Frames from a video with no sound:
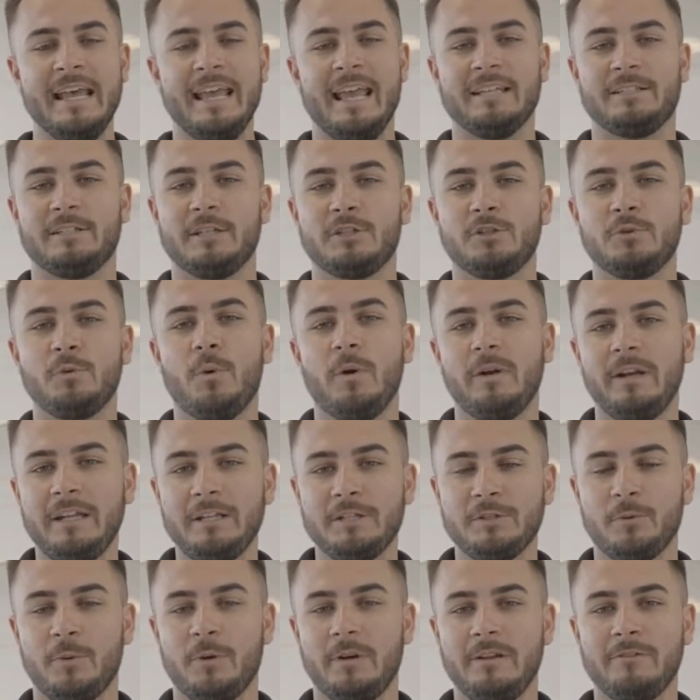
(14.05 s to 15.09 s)
It's a
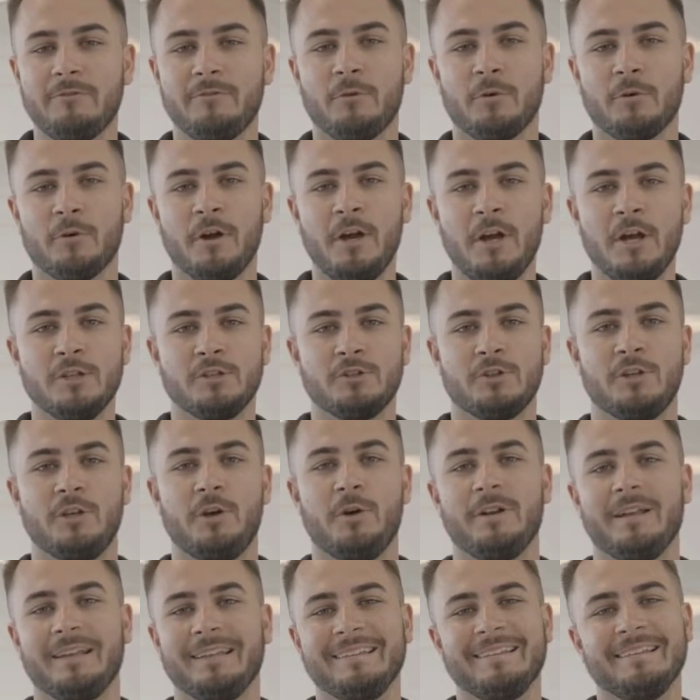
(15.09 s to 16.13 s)
2024
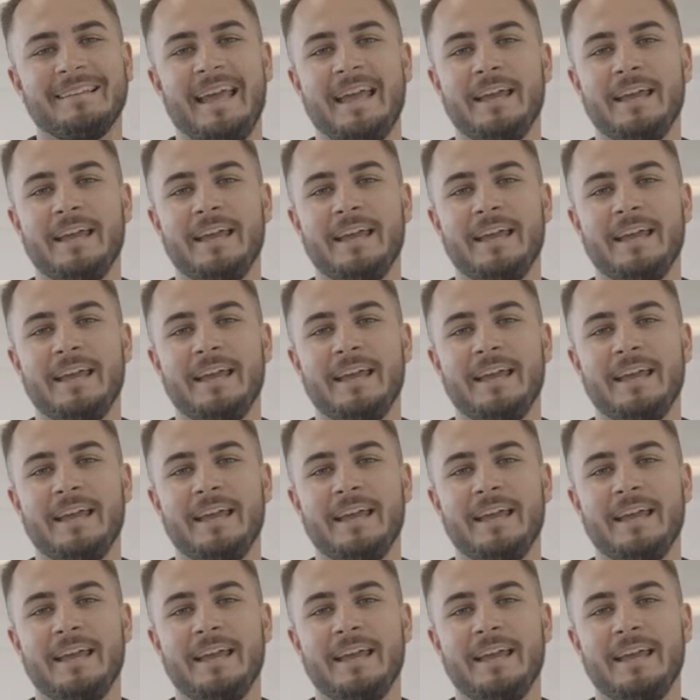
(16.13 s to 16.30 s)
Toyota